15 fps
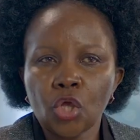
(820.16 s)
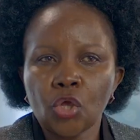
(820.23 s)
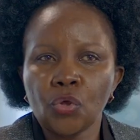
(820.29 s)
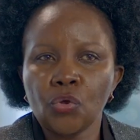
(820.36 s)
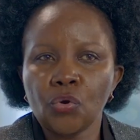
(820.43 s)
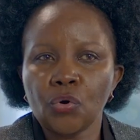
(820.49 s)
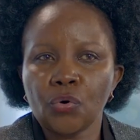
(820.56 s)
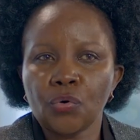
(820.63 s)

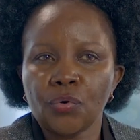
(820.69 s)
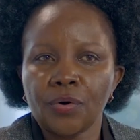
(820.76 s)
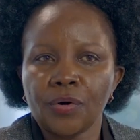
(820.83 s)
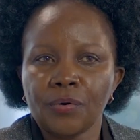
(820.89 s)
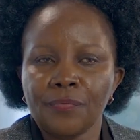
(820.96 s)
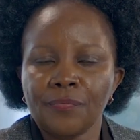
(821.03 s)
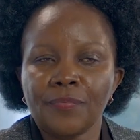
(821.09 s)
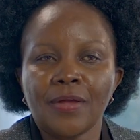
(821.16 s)
You're
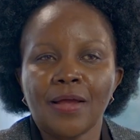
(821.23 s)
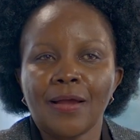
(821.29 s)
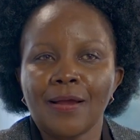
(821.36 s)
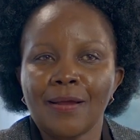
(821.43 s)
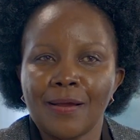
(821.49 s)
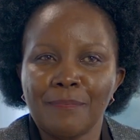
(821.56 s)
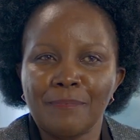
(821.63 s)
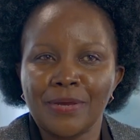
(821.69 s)

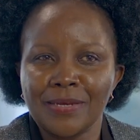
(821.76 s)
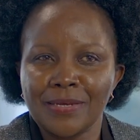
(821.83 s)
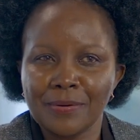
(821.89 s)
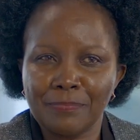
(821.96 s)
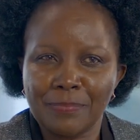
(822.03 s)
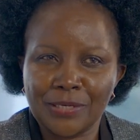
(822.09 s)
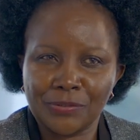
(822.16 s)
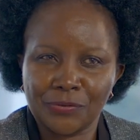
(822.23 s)
a media
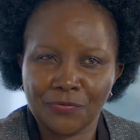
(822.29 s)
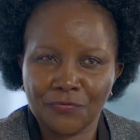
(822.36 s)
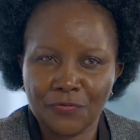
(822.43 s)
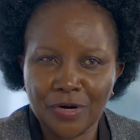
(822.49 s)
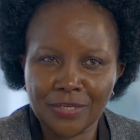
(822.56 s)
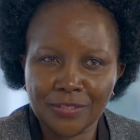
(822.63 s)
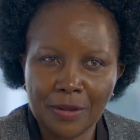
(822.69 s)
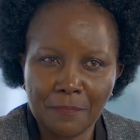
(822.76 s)
person, for
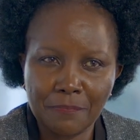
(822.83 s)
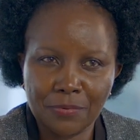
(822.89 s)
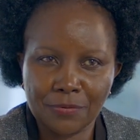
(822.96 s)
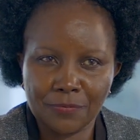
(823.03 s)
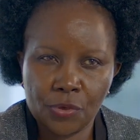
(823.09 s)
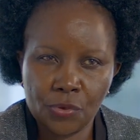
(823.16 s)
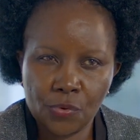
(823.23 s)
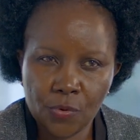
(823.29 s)
example.
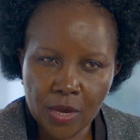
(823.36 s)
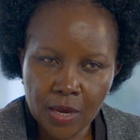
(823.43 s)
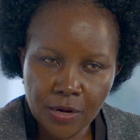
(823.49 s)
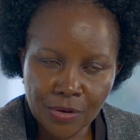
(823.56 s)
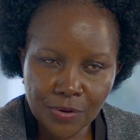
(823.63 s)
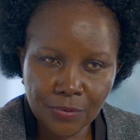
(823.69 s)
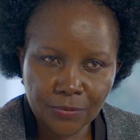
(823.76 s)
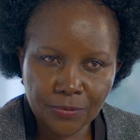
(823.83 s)
You can
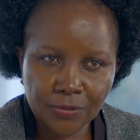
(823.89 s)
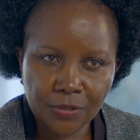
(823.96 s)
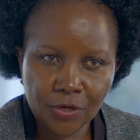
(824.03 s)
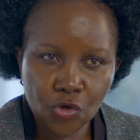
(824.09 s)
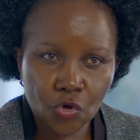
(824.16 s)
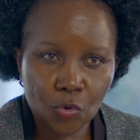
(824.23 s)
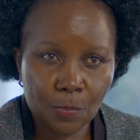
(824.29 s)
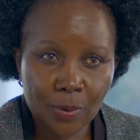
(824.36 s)
use
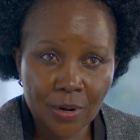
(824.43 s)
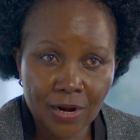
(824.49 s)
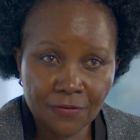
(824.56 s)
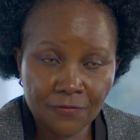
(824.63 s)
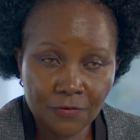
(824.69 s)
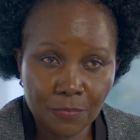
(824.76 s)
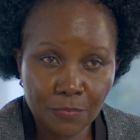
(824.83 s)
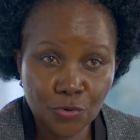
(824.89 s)
your
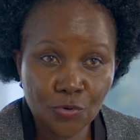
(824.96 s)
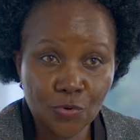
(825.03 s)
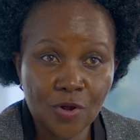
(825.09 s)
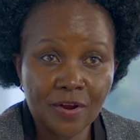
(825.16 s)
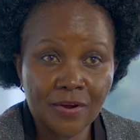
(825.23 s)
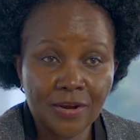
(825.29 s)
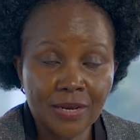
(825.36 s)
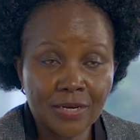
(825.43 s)
platform to
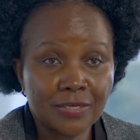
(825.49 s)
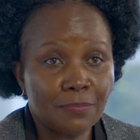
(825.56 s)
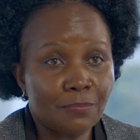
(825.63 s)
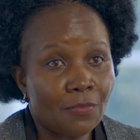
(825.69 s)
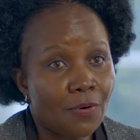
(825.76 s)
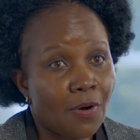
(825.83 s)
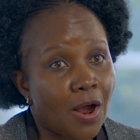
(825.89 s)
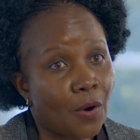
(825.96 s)
create
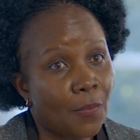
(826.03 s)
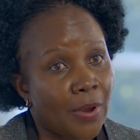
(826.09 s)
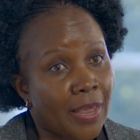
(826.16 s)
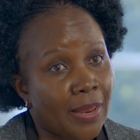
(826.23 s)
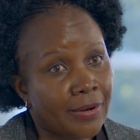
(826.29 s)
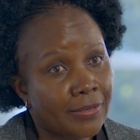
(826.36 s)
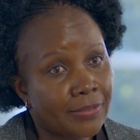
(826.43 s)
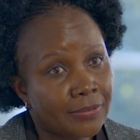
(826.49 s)
more
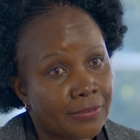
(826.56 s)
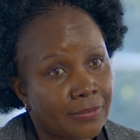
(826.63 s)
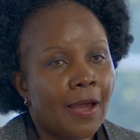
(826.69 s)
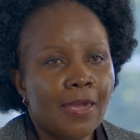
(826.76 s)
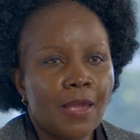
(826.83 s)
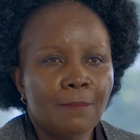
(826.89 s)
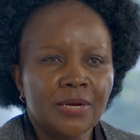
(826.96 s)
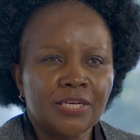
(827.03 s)
awareness. I
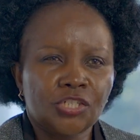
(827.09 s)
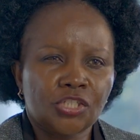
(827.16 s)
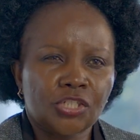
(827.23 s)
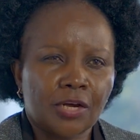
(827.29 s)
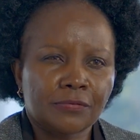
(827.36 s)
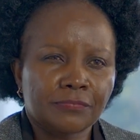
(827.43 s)
am a teacher.